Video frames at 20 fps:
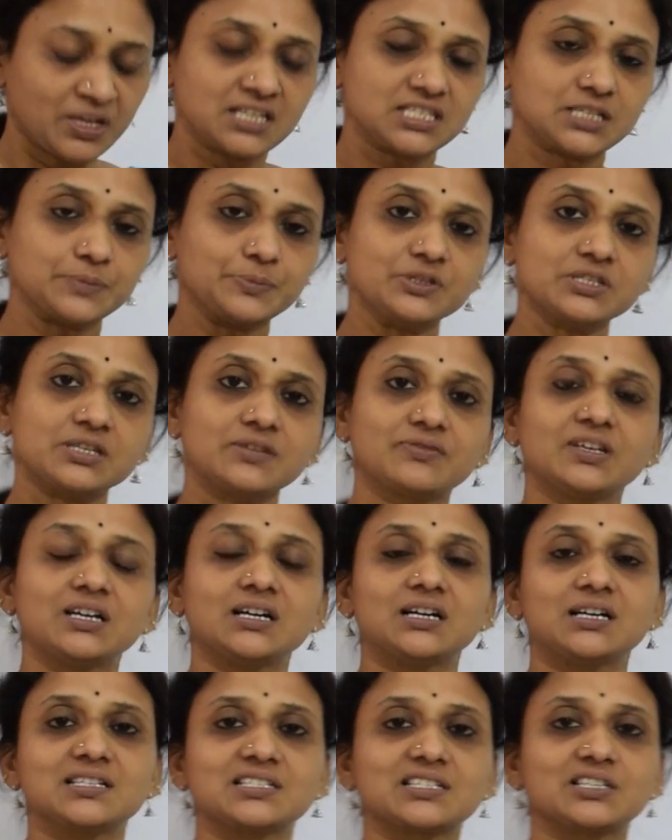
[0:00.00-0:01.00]
Suppose if they
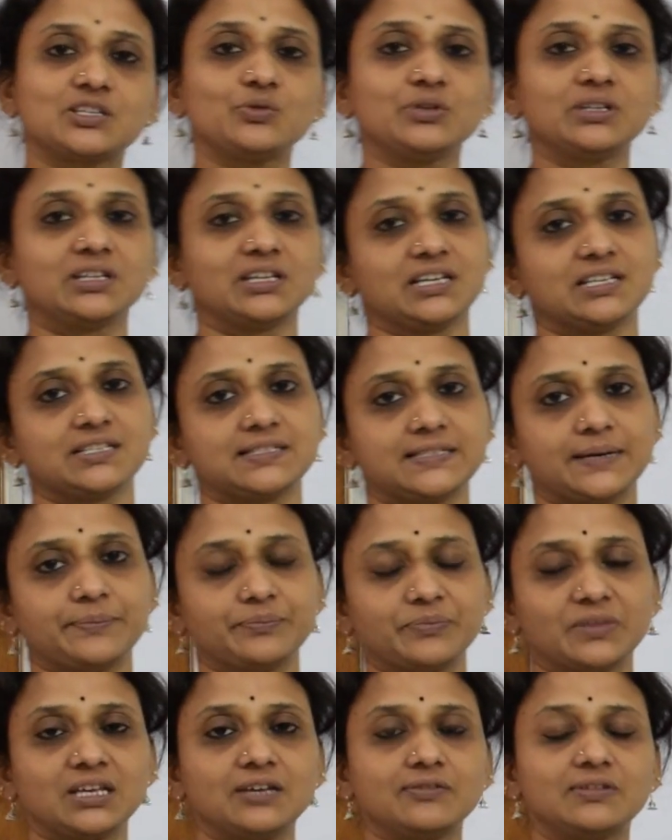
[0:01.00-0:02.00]
ask you in the
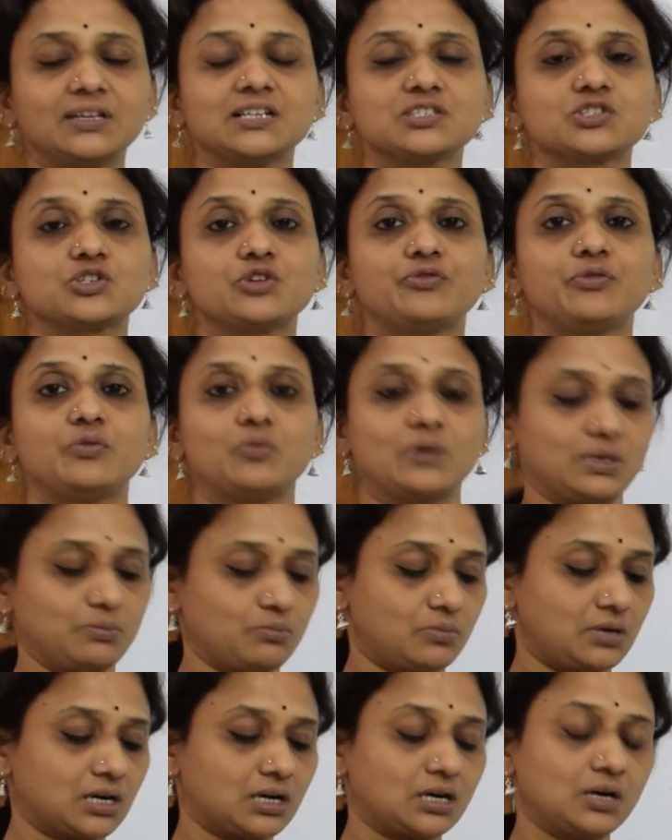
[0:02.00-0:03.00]
exam, if they ask you for 1
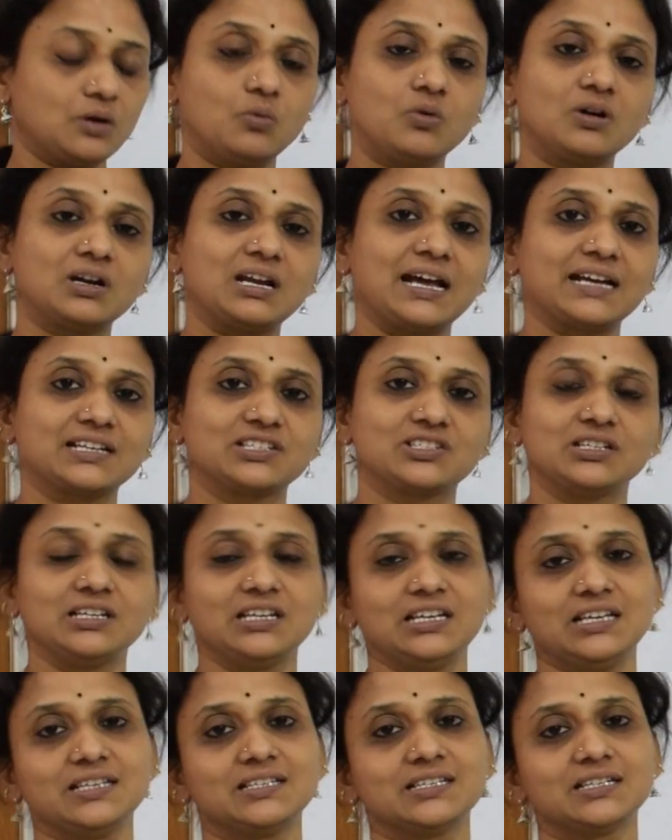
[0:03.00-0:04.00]
mark, what
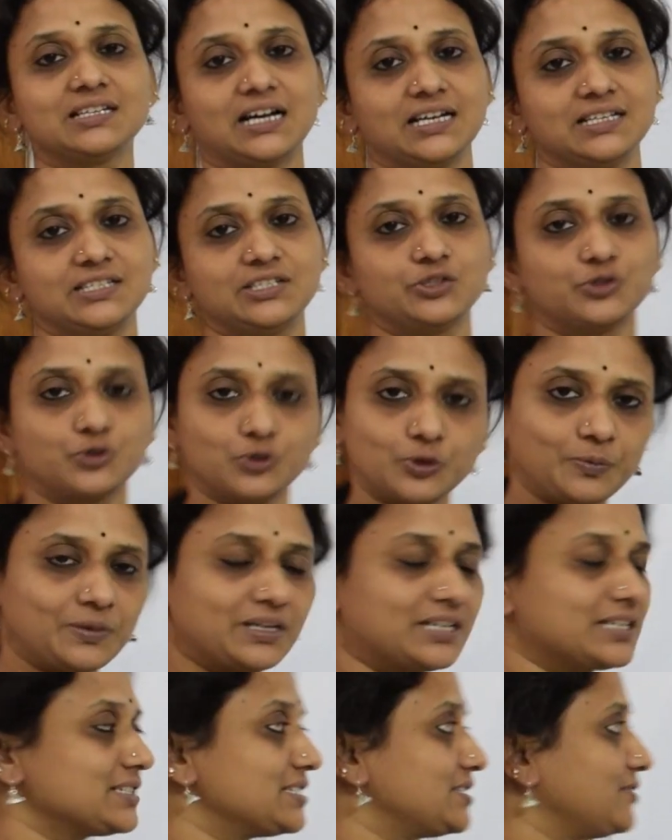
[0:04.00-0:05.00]
actually is an azeotrope?
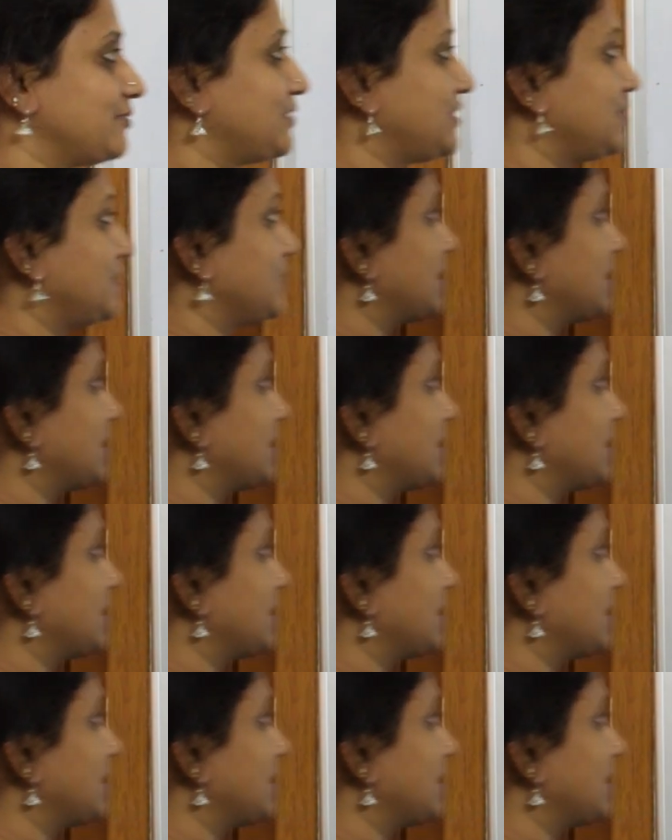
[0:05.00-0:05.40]
Let us define